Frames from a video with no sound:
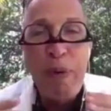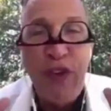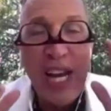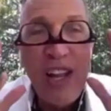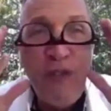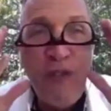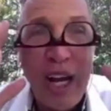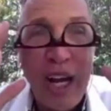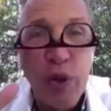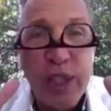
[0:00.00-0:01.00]
have been fighting for
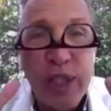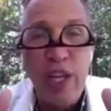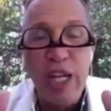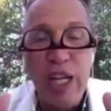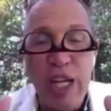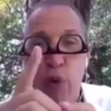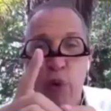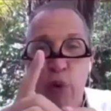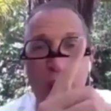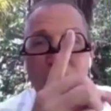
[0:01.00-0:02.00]
hundreds of years for
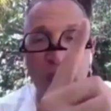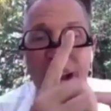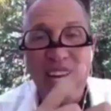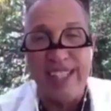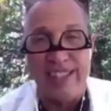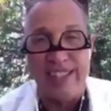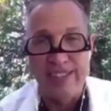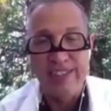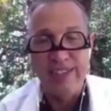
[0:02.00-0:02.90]
one fight.